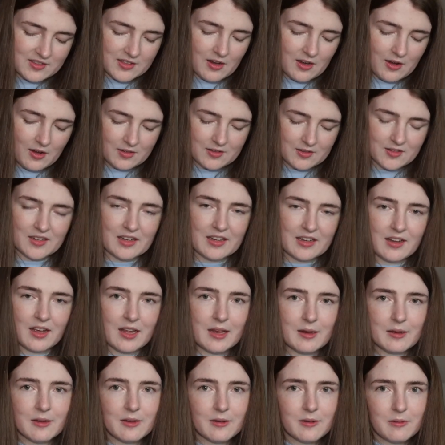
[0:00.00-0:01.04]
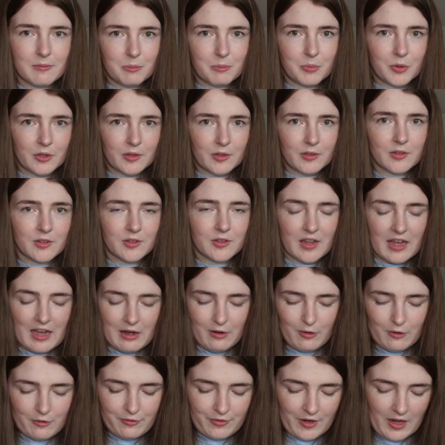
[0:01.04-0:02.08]
it hard to get like books
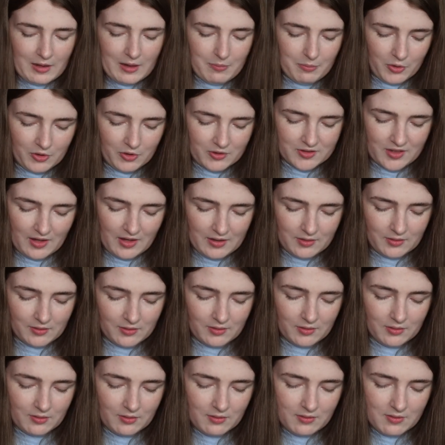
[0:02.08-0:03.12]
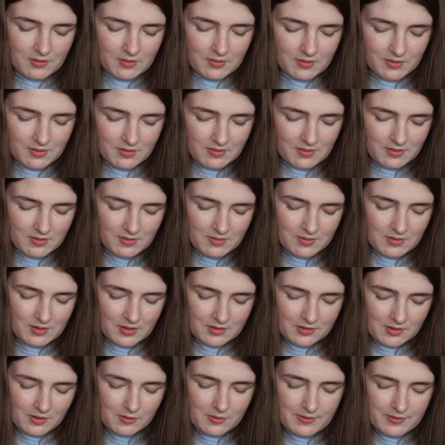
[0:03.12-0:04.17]
out of like box sets. I
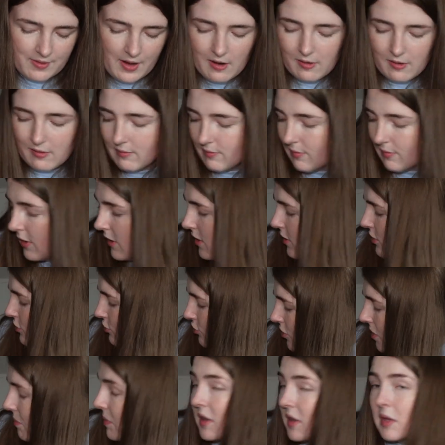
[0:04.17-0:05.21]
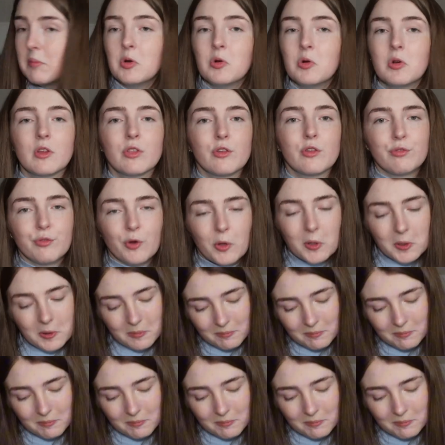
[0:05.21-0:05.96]
do without dropping them all on the floor.